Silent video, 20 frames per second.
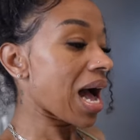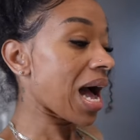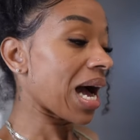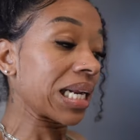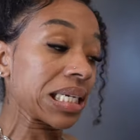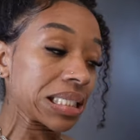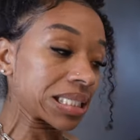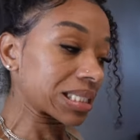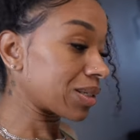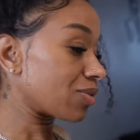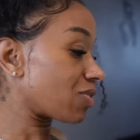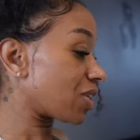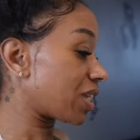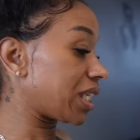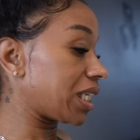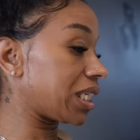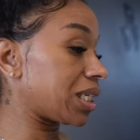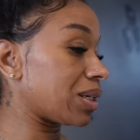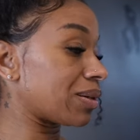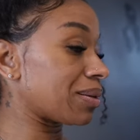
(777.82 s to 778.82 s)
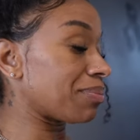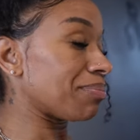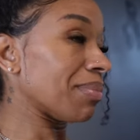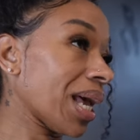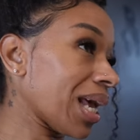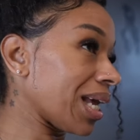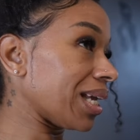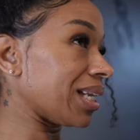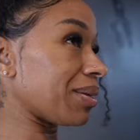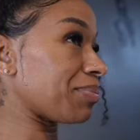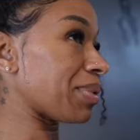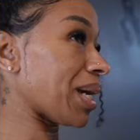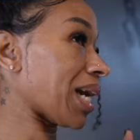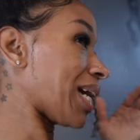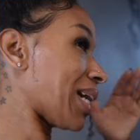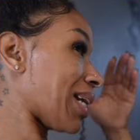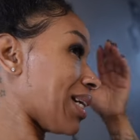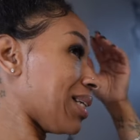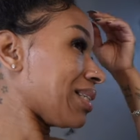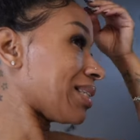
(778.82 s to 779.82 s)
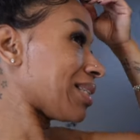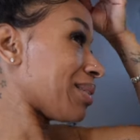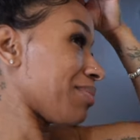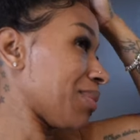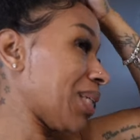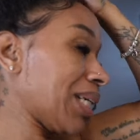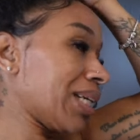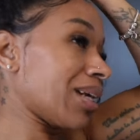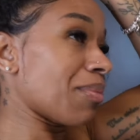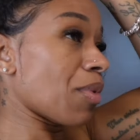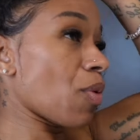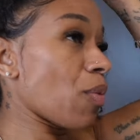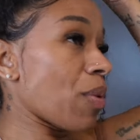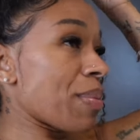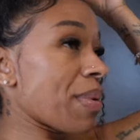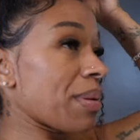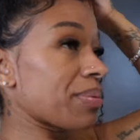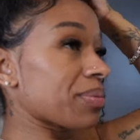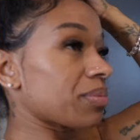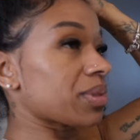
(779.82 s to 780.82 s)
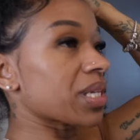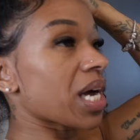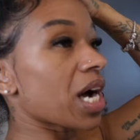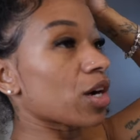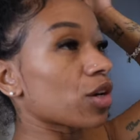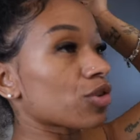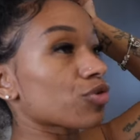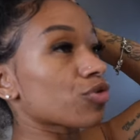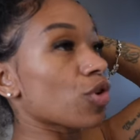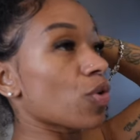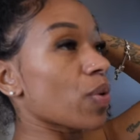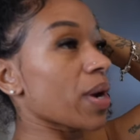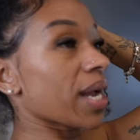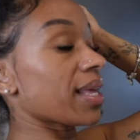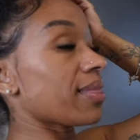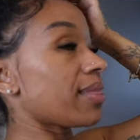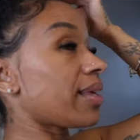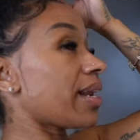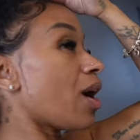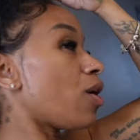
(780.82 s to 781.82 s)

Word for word: honestly really to go to bed. But I got to cook some dinner. I'm going to whip up some tacos real quick. And then